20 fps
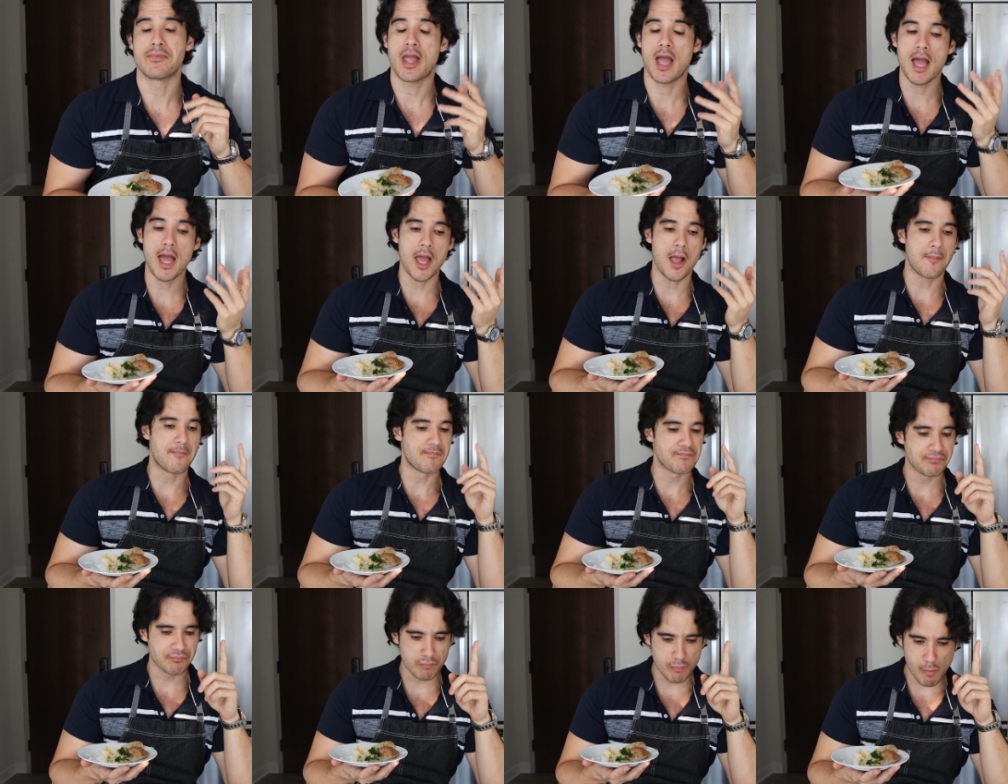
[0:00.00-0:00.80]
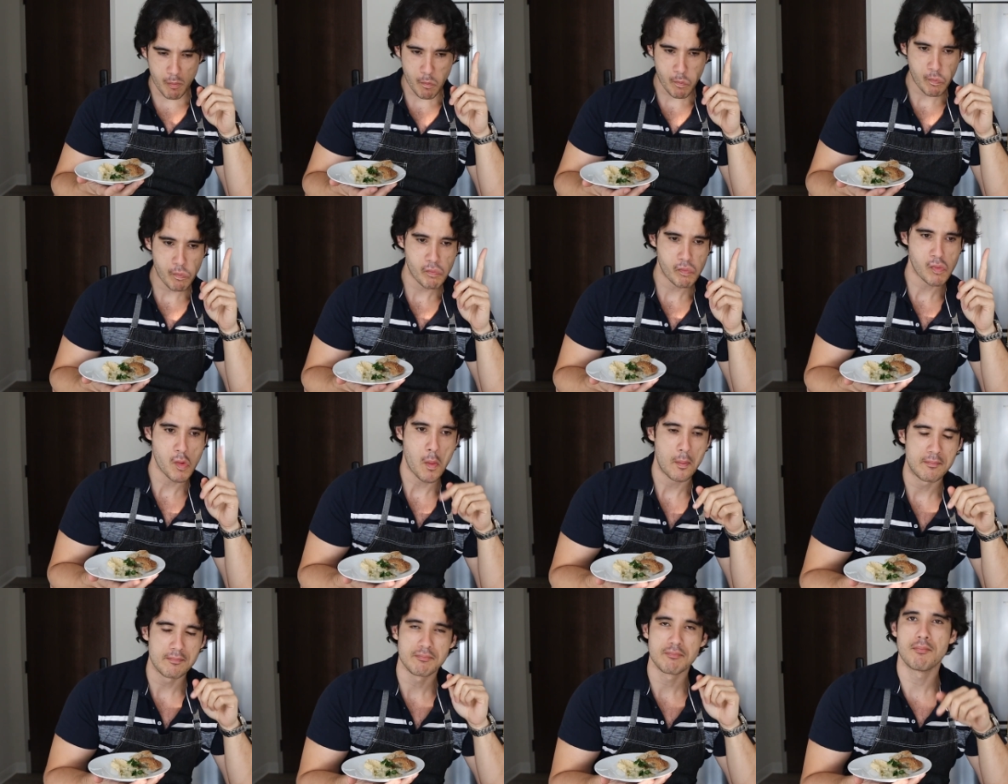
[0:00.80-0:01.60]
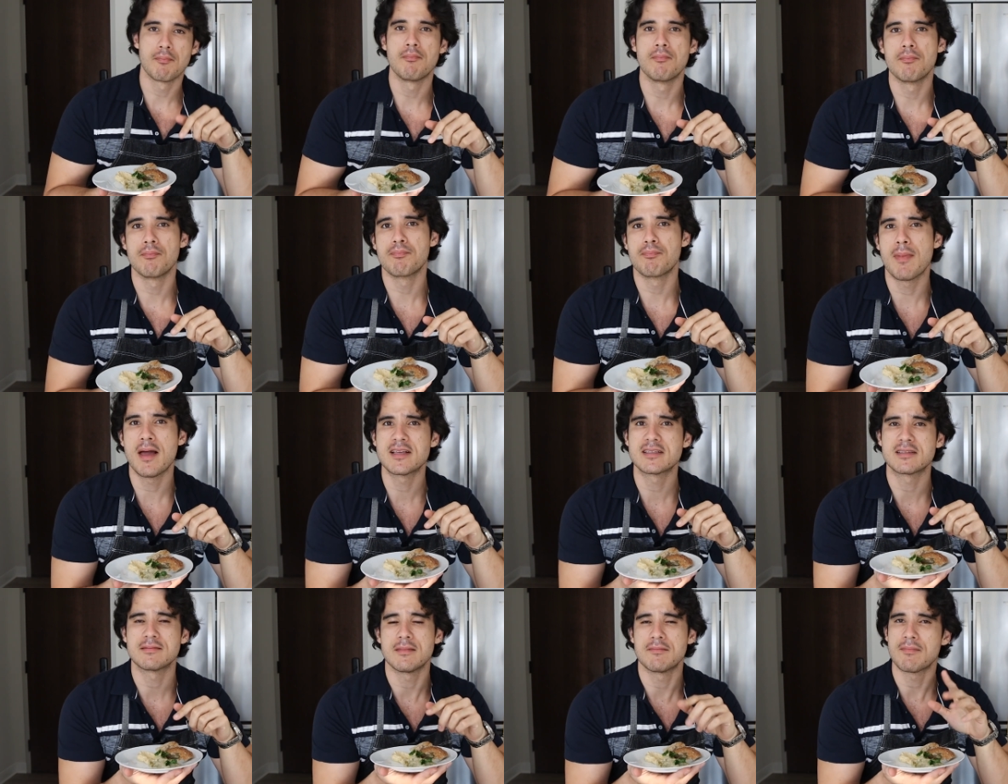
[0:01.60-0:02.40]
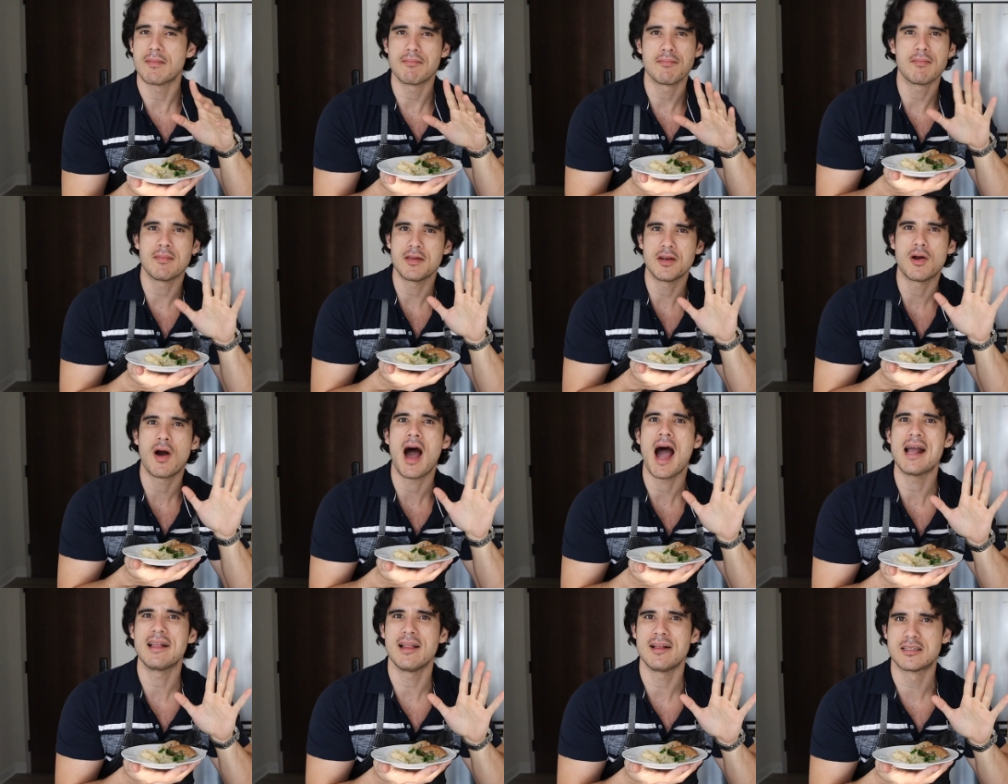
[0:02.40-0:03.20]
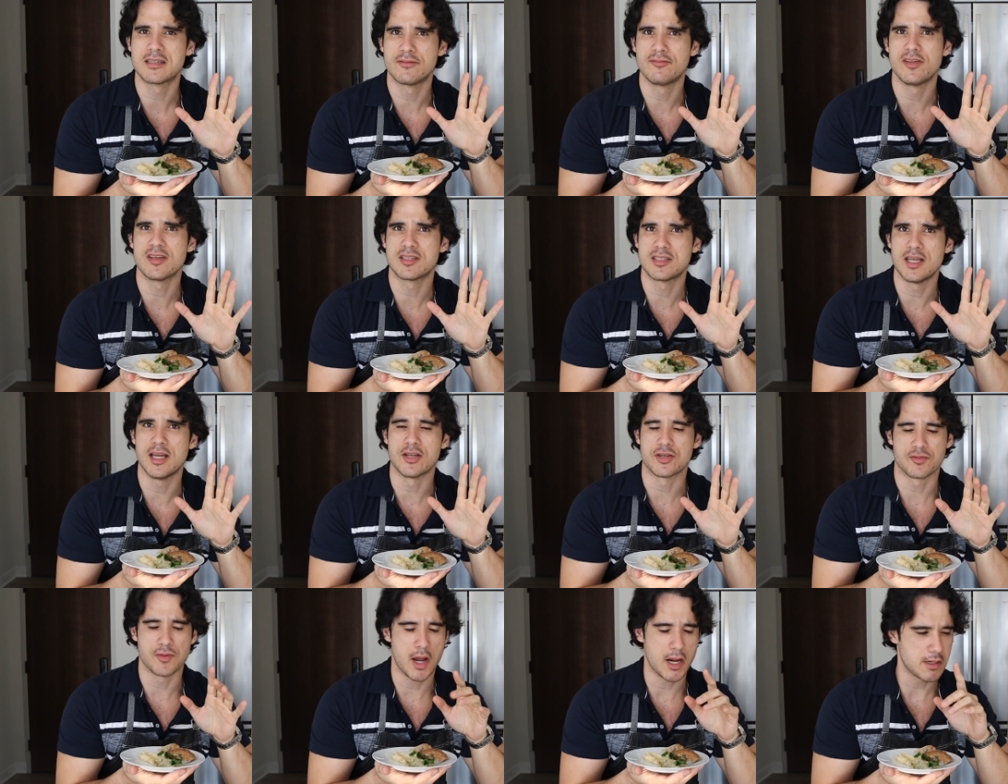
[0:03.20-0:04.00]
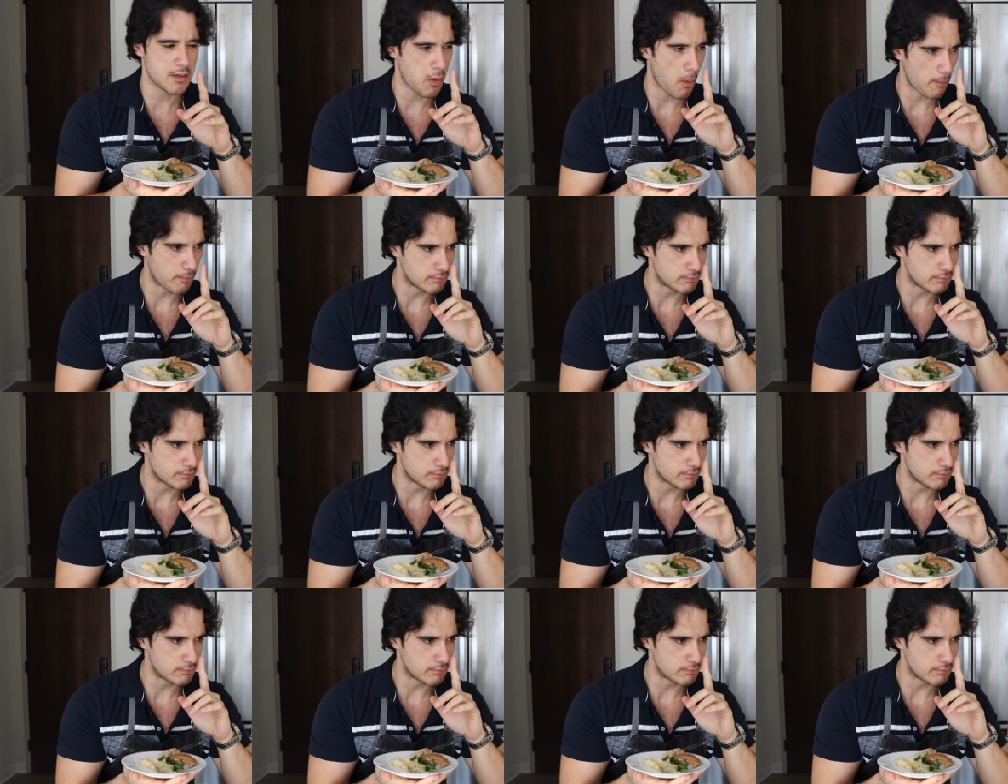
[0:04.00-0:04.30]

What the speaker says: Hey, best, highlights of this dish, right?